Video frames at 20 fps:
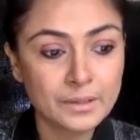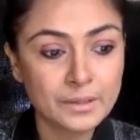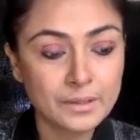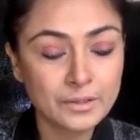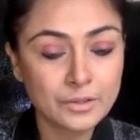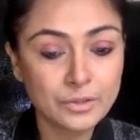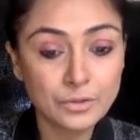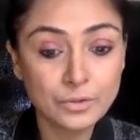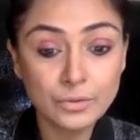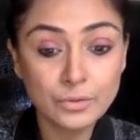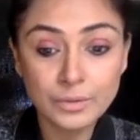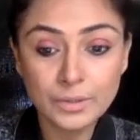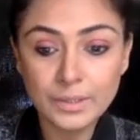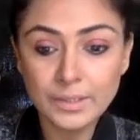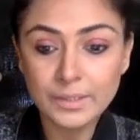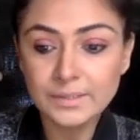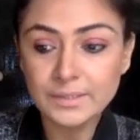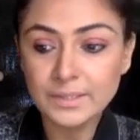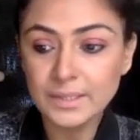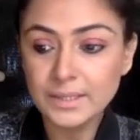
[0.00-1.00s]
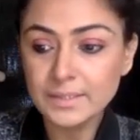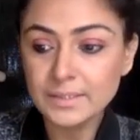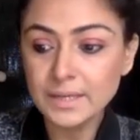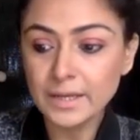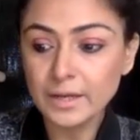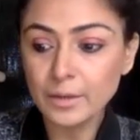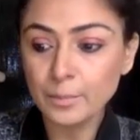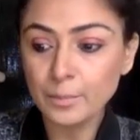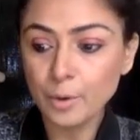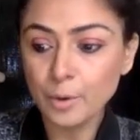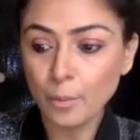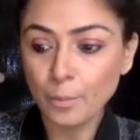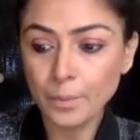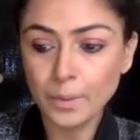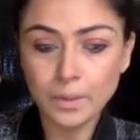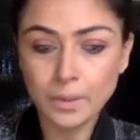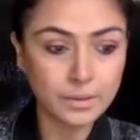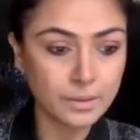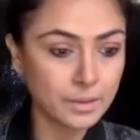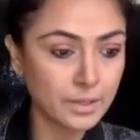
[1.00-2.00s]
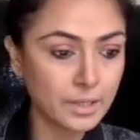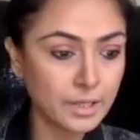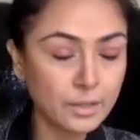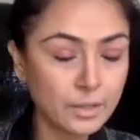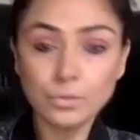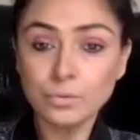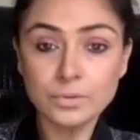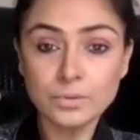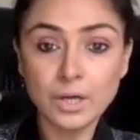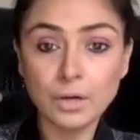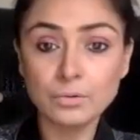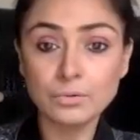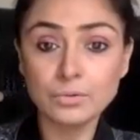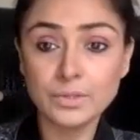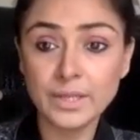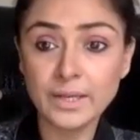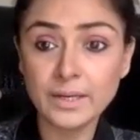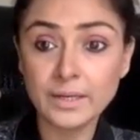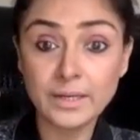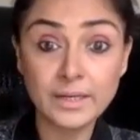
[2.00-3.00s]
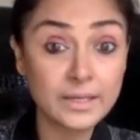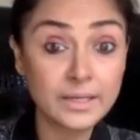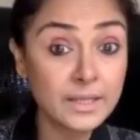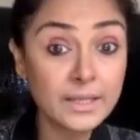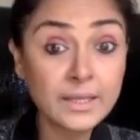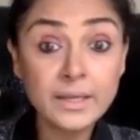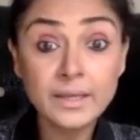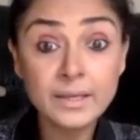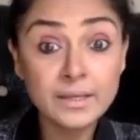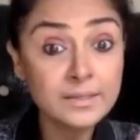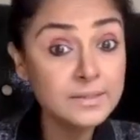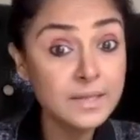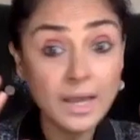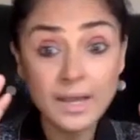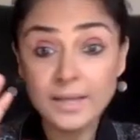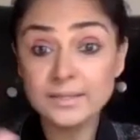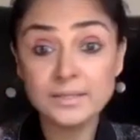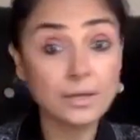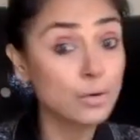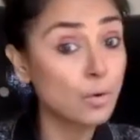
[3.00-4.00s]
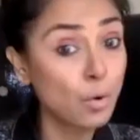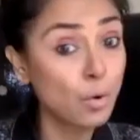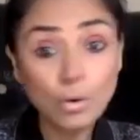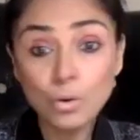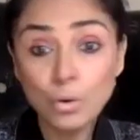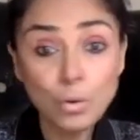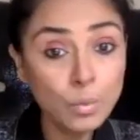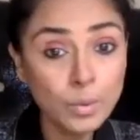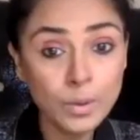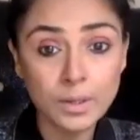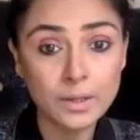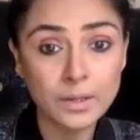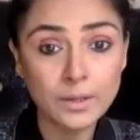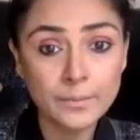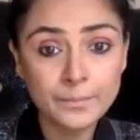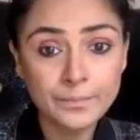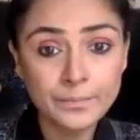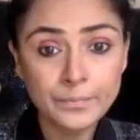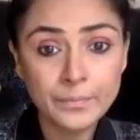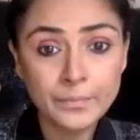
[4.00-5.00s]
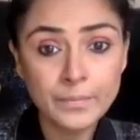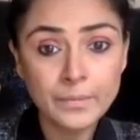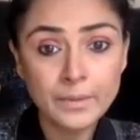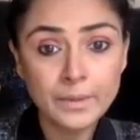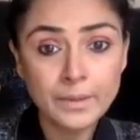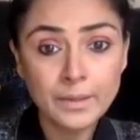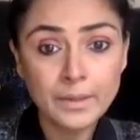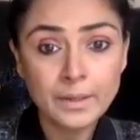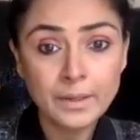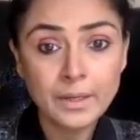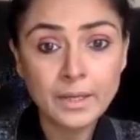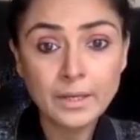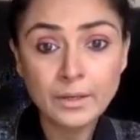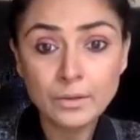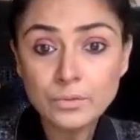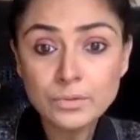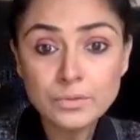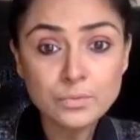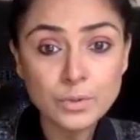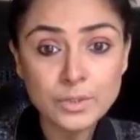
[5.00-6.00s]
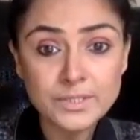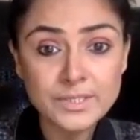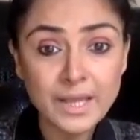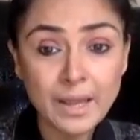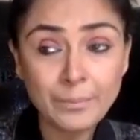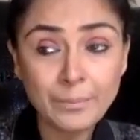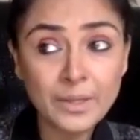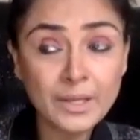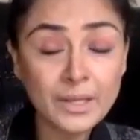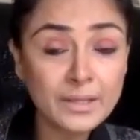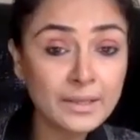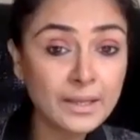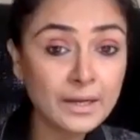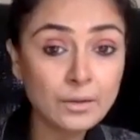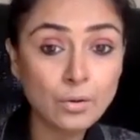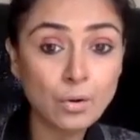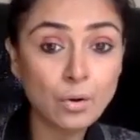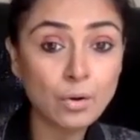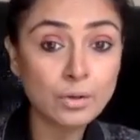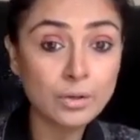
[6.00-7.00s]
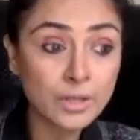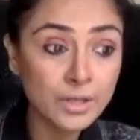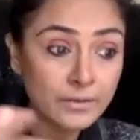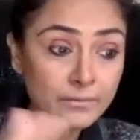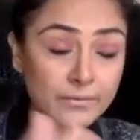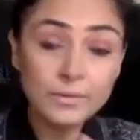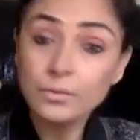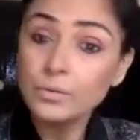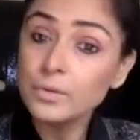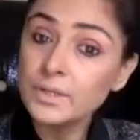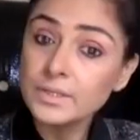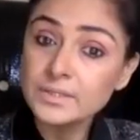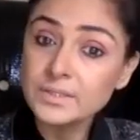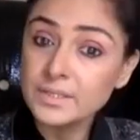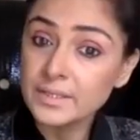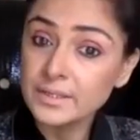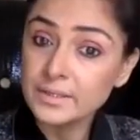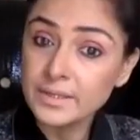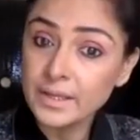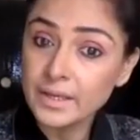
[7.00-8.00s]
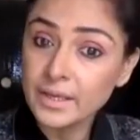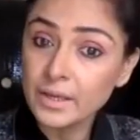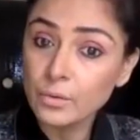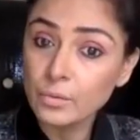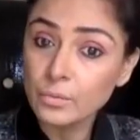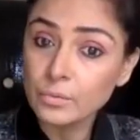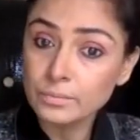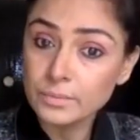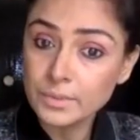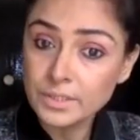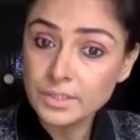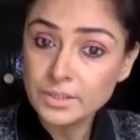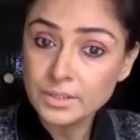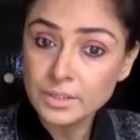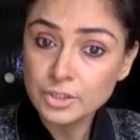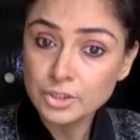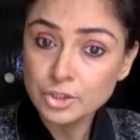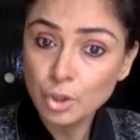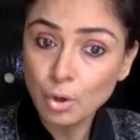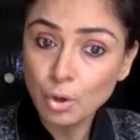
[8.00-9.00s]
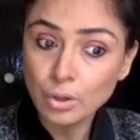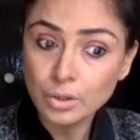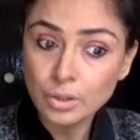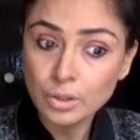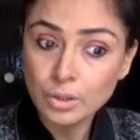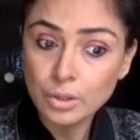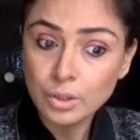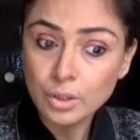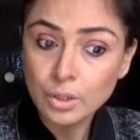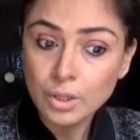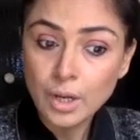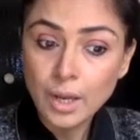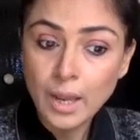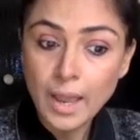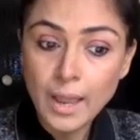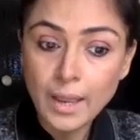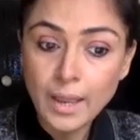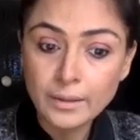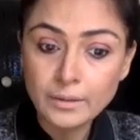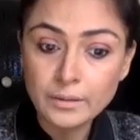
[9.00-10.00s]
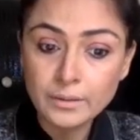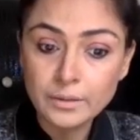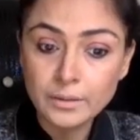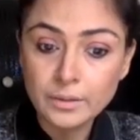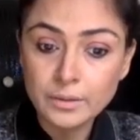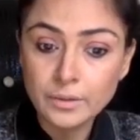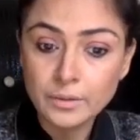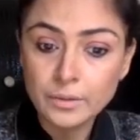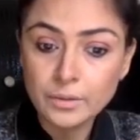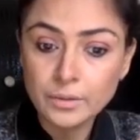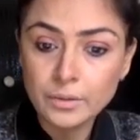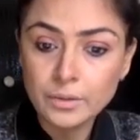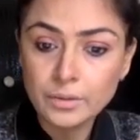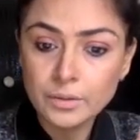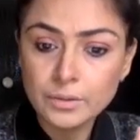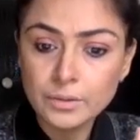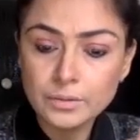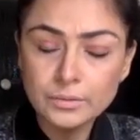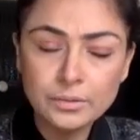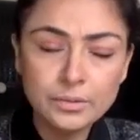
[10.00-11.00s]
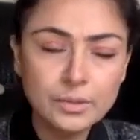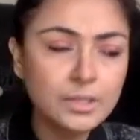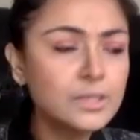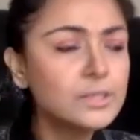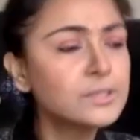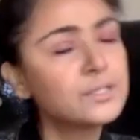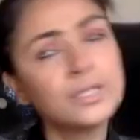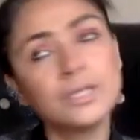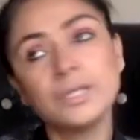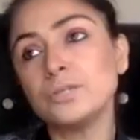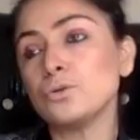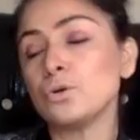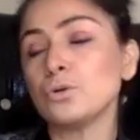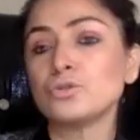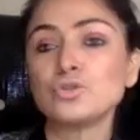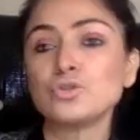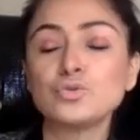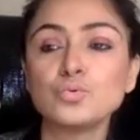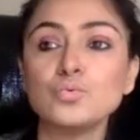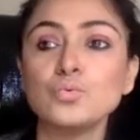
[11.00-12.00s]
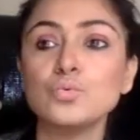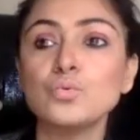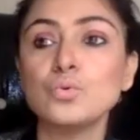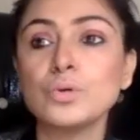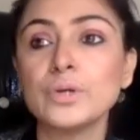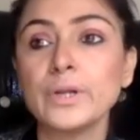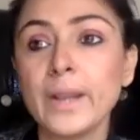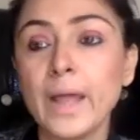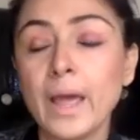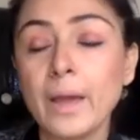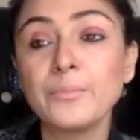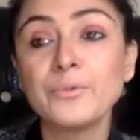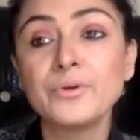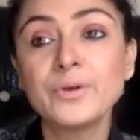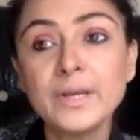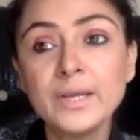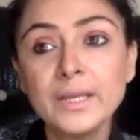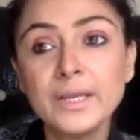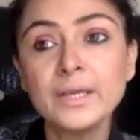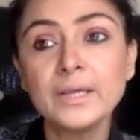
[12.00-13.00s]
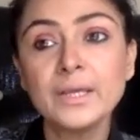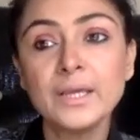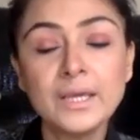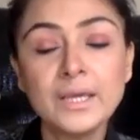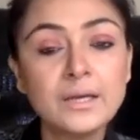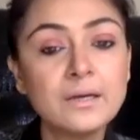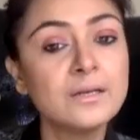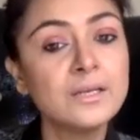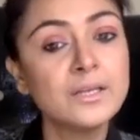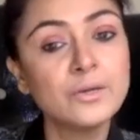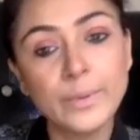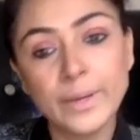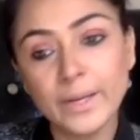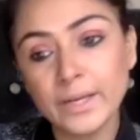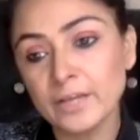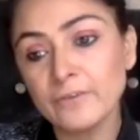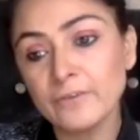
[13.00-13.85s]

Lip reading: you know, he's like a proper. He knows how to take lead. His eyes are all over. He knows what's happening in that corner, even though he's taking this shot, and. He's also too good, and I'm really eagerly waiting